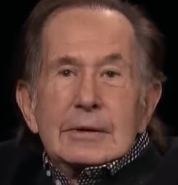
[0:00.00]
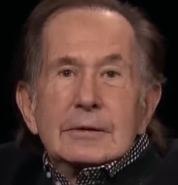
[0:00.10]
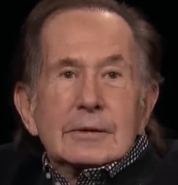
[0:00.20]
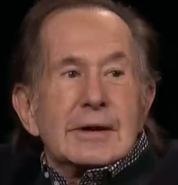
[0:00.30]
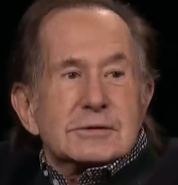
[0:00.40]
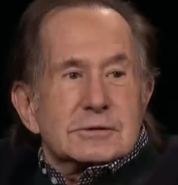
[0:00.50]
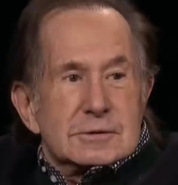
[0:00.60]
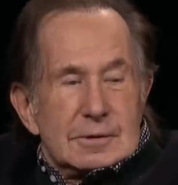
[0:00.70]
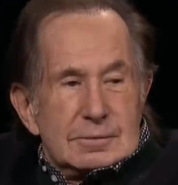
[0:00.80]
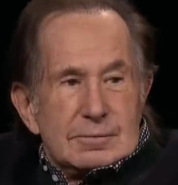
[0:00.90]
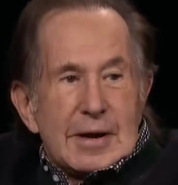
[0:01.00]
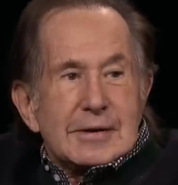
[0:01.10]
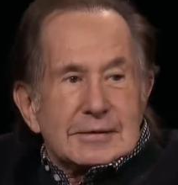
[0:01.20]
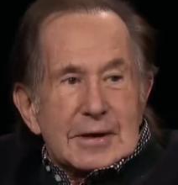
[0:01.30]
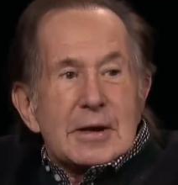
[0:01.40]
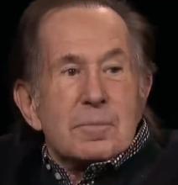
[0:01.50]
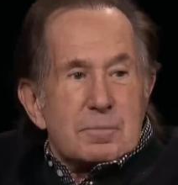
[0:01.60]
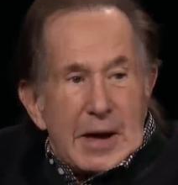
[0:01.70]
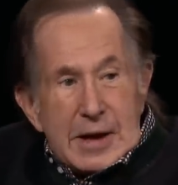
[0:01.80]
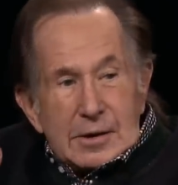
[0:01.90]
Let's make the hip
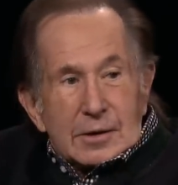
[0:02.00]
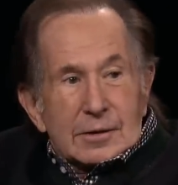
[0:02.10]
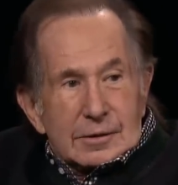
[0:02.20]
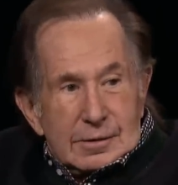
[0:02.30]
bagel.